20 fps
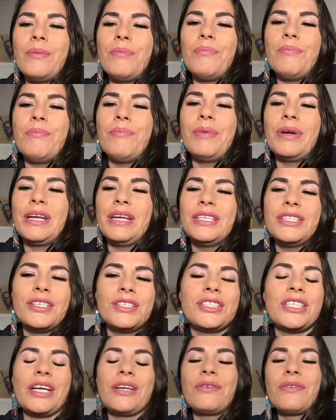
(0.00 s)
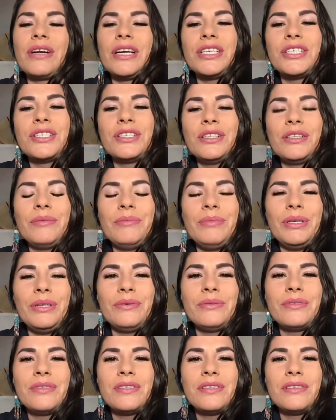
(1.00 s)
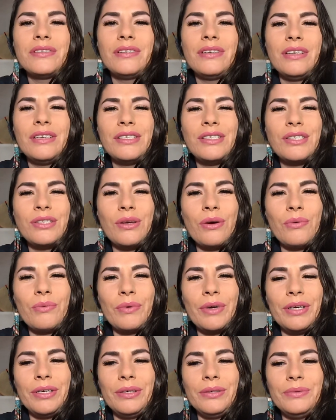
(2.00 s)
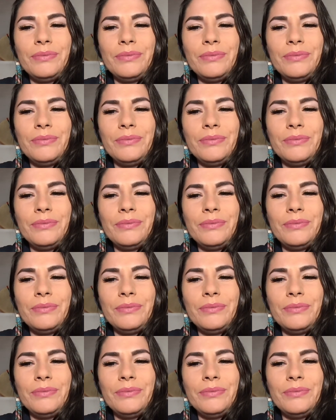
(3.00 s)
But intergenerational abuse is so real.